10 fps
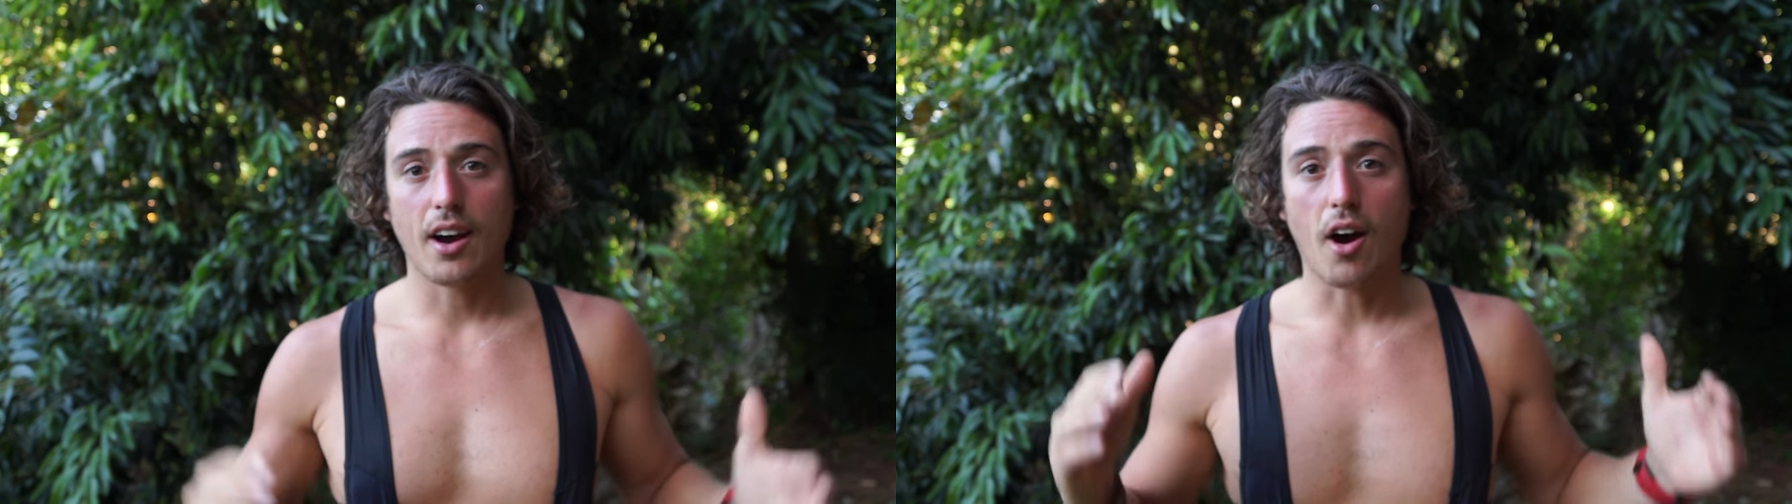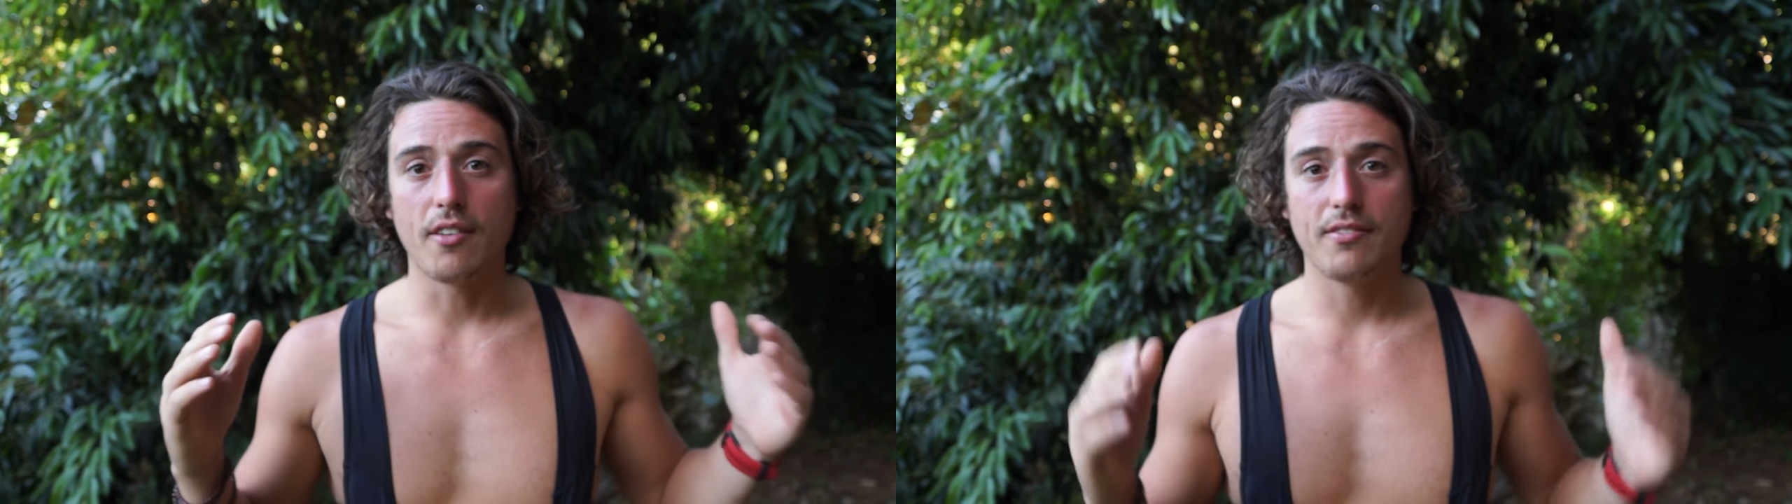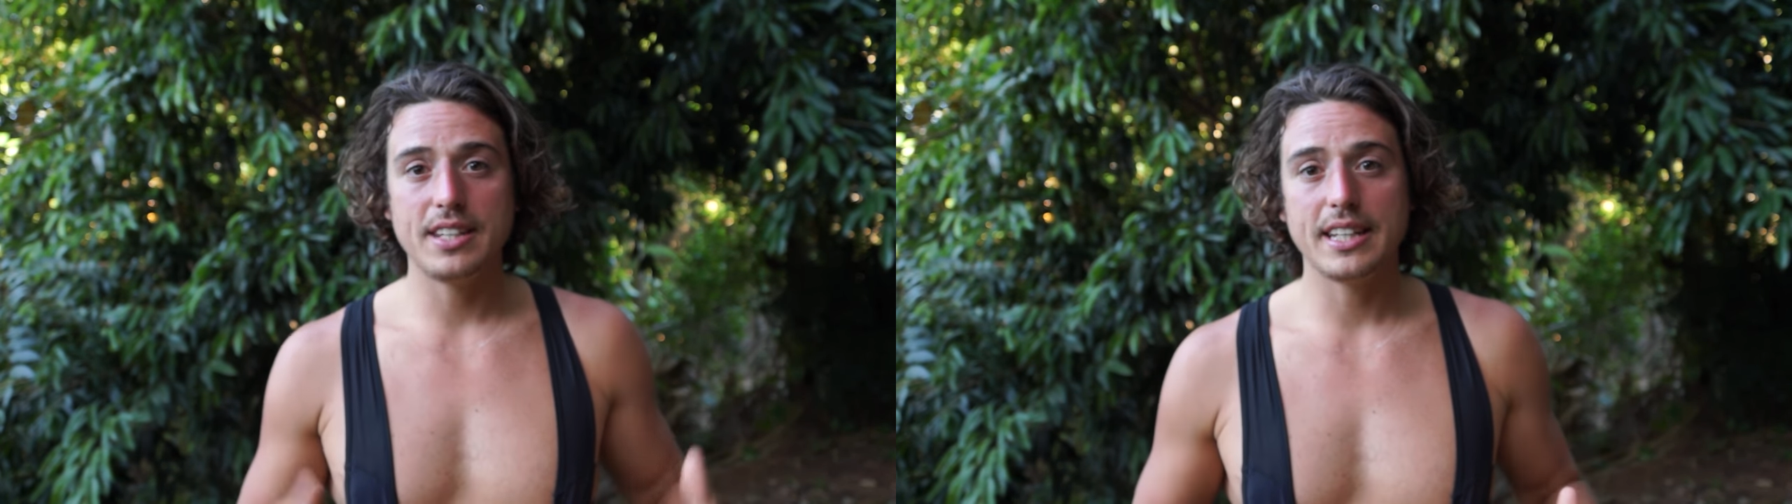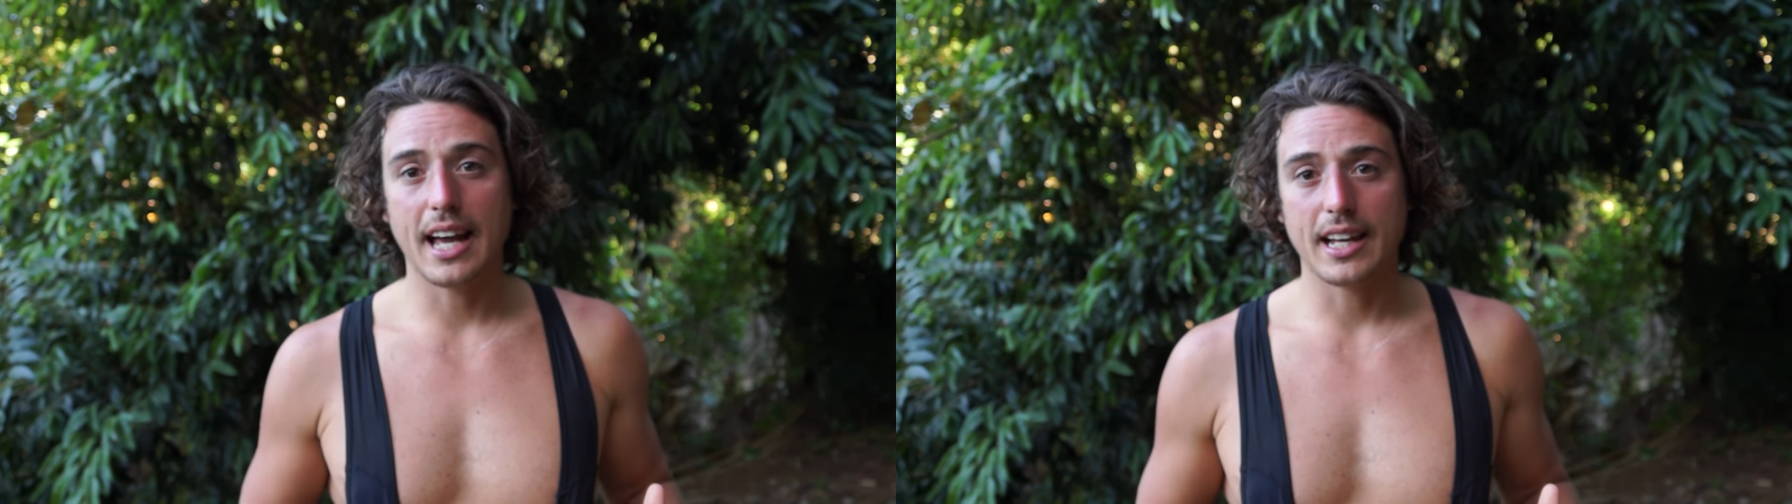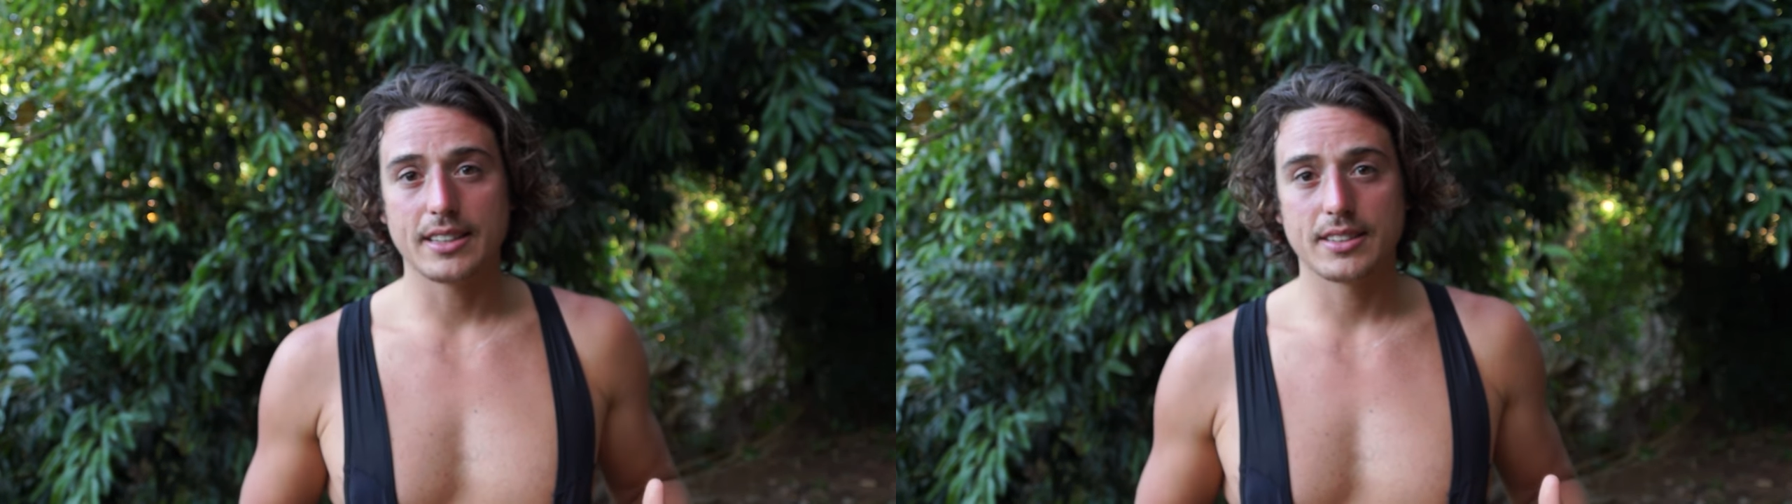are
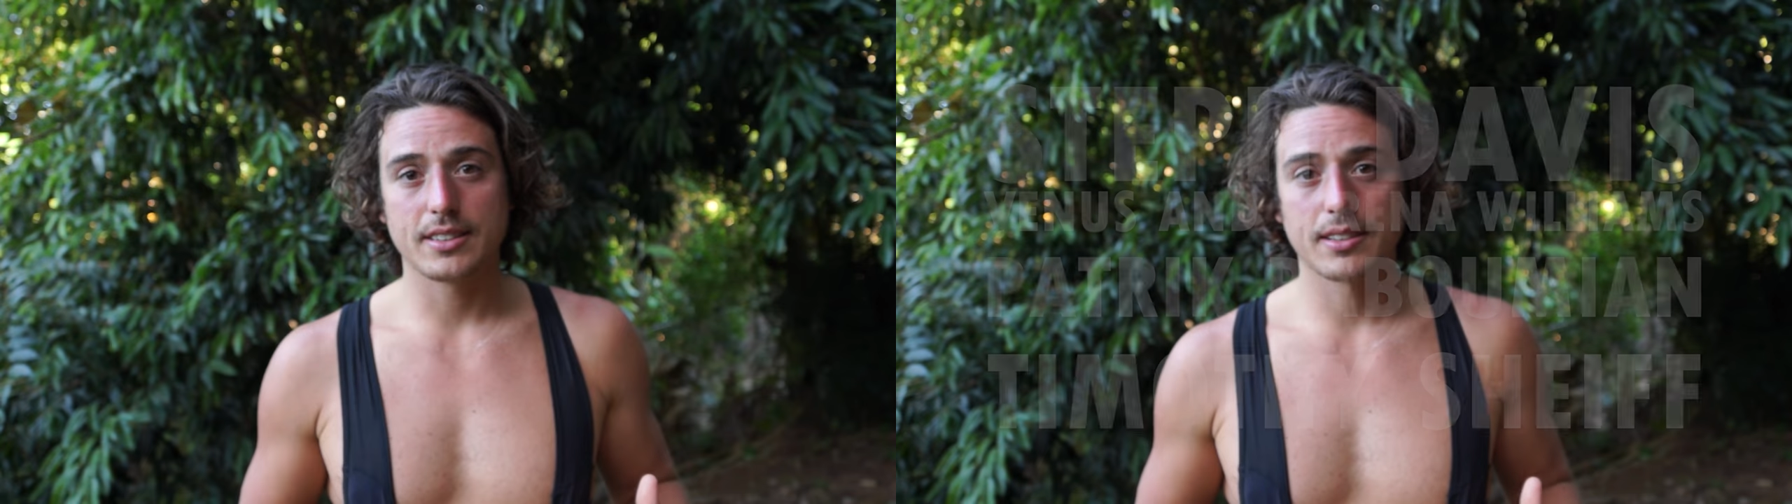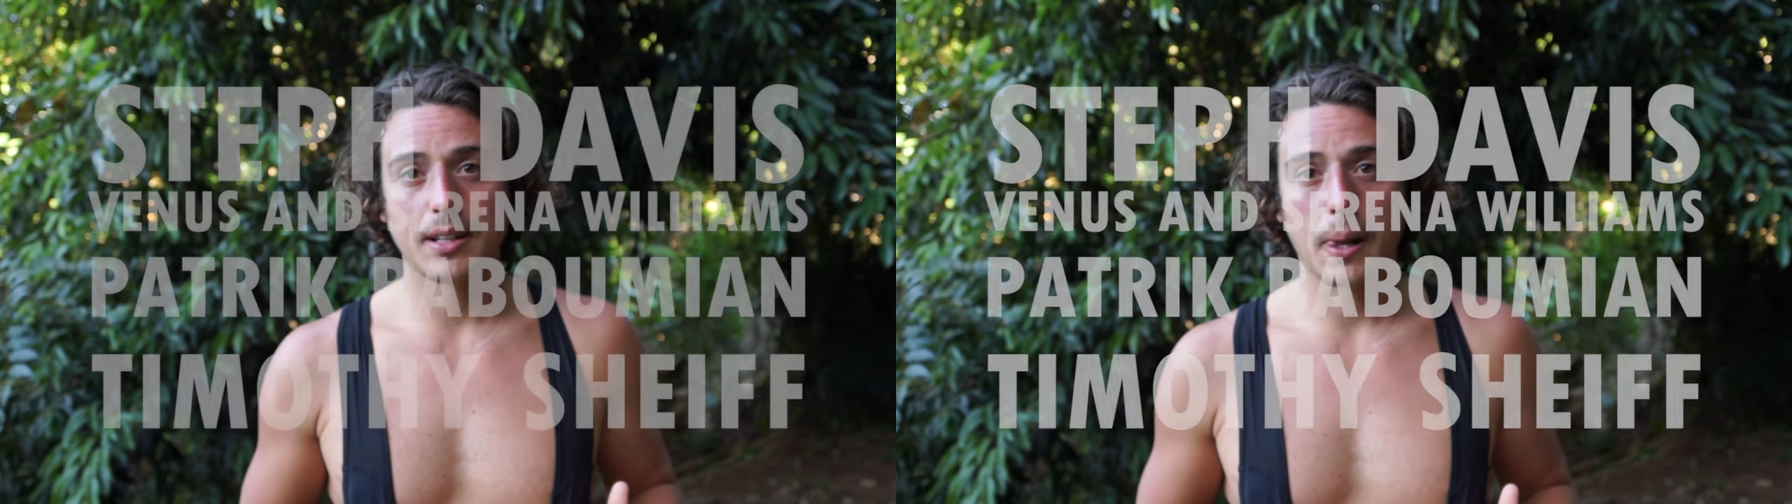vegans.